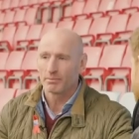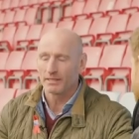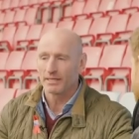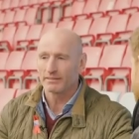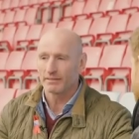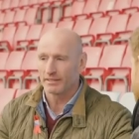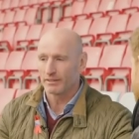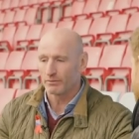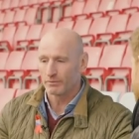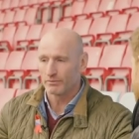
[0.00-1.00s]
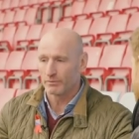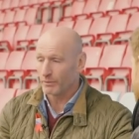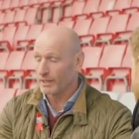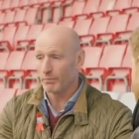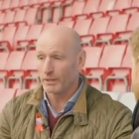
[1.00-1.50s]
But I'd like to think
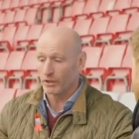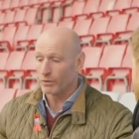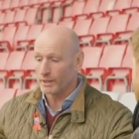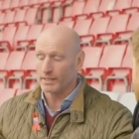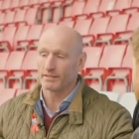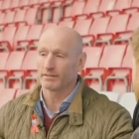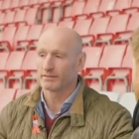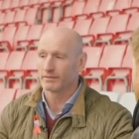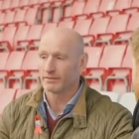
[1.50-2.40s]
where we go in